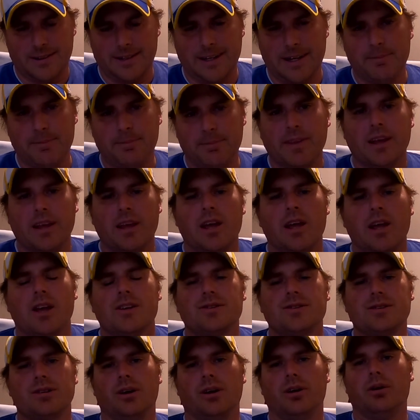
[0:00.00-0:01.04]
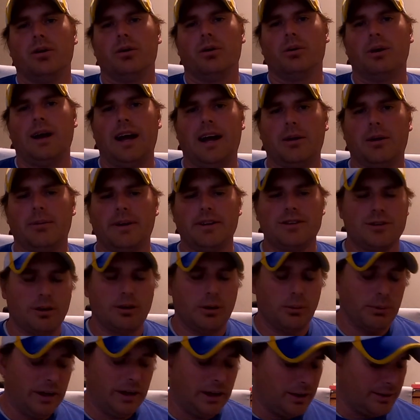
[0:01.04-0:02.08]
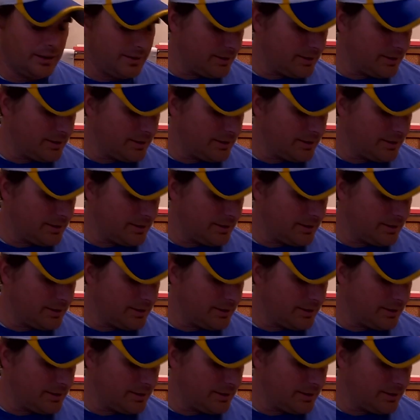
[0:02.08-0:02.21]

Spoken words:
okay? So how do I do it? Well,